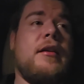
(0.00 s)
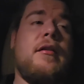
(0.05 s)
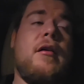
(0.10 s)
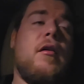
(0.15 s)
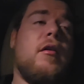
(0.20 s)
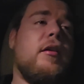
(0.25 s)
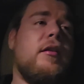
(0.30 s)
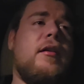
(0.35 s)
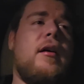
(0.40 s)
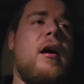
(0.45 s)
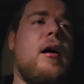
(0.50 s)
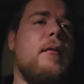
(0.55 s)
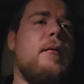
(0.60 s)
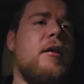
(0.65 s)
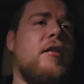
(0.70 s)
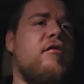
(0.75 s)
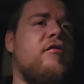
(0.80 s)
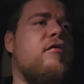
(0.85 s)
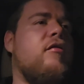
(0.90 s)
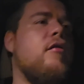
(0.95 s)
a long time,
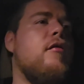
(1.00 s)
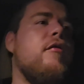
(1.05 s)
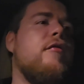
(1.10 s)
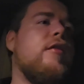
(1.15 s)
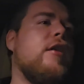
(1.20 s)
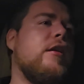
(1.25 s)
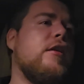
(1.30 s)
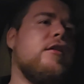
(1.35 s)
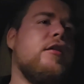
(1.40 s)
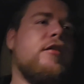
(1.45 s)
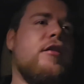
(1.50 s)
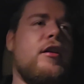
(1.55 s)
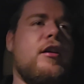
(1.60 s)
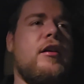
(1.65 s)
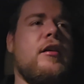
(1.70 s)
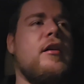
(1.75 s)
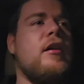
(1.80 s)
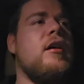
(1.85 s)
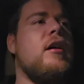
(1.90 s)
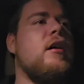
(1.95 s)
full of
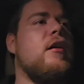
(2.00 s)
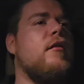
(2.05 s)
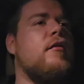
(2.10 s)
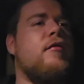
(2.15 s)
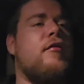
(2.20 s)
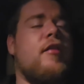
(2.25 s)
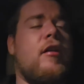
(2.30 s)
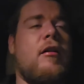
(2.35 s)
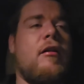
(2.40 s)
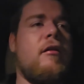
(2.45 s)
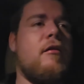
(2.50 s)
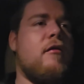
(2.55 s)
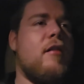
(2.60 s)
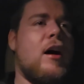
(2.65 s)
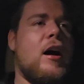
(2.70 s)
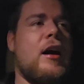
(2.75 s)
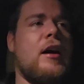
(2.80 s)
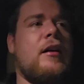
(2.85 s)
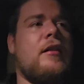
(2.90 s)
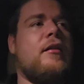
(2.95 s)
energy, very
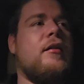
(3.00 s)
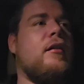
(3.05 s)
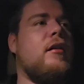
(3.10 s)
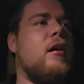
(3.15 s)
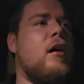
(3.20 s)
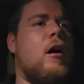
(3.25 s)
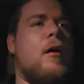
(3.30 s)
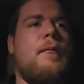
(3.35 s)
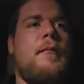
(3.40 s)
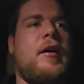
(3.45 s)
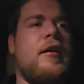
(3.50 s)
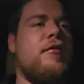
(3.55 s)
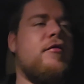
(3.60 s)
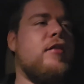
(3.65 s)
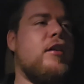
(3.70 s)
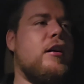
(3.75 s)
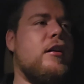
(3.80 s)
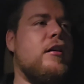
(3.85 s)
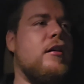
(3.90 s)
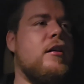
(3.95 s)
light, on my
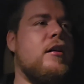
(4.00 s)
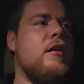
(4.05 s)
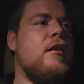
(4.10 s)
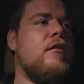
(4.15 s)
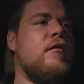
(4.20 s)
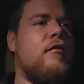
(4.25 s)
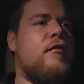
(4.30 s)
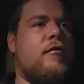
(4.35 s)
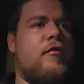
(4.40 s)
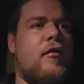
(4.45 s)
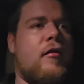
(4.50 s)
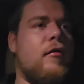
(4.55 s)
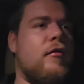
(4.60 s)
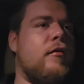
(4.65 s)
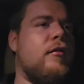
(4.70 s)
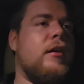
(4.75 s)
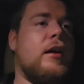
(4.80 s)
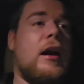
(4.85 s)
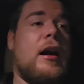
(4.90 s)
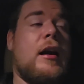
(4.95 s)
feet,
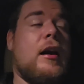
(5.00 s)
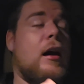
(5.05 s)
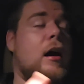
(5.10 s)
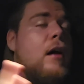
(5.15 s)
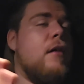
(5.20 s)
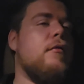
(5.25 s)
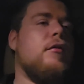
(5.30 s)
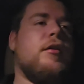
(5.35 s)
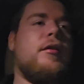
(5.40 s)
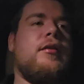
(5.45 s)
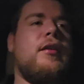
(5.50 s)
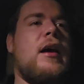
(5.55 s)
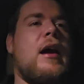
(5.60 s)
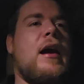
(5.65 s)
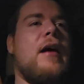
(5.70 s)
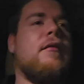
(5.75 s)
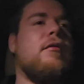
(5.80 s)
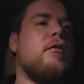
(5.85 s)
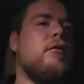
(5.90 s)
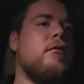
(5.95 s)
full. I was
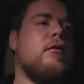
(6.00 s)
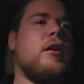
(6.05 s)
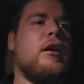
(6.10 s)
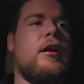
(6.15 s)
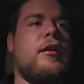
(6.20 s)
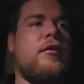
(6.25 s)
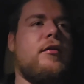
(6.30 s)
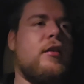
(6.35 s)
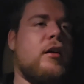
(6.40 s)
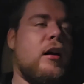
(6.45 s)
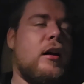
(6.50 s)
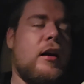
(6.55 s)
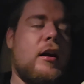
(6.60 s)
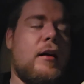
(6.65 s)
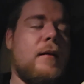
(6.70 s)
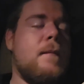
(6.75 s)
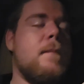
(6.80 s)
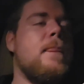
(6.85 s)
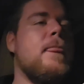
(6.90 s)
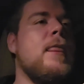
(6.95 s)
everywhere
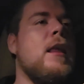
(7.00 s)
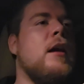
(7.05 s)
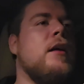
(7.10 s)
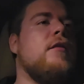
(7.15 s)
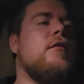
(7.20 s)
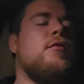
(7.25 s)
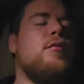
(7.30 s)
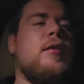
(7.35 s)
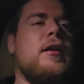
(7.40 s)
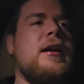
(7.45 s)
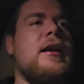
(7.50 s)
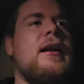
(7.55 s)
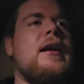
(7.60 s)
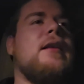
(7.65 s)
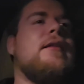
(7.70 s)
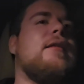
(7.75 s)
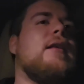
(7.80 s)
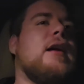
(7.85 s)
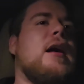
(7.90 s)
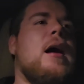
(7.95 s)
yesterday. It's one of the
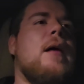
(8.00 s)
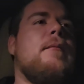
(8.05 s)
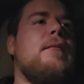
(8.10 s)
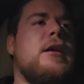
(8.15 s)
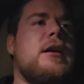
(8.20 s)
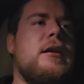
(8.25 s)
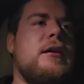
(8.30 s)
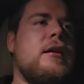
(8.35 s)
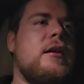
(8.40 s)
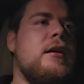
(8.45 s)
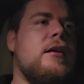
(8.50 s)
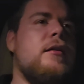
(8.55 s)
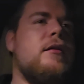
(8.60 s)
things that got me